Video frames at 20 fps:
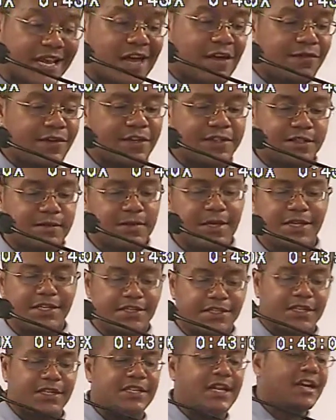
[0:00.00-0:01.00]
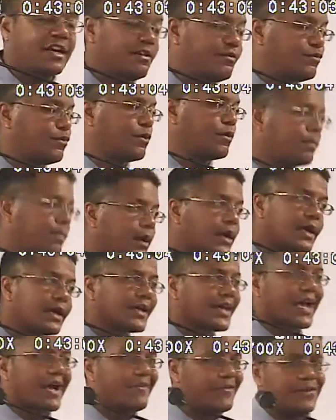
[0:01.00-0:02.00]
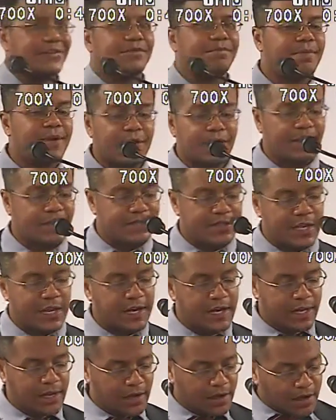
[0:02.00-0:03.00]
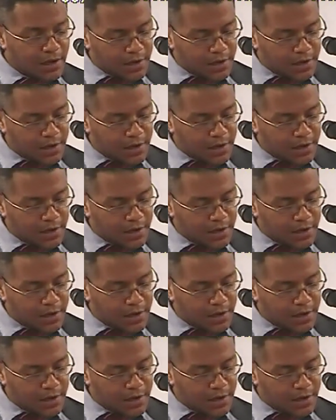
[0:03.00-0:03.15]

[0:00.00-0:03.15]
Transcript: Calvinism, not just a deadening form. Calvinism period is deadening.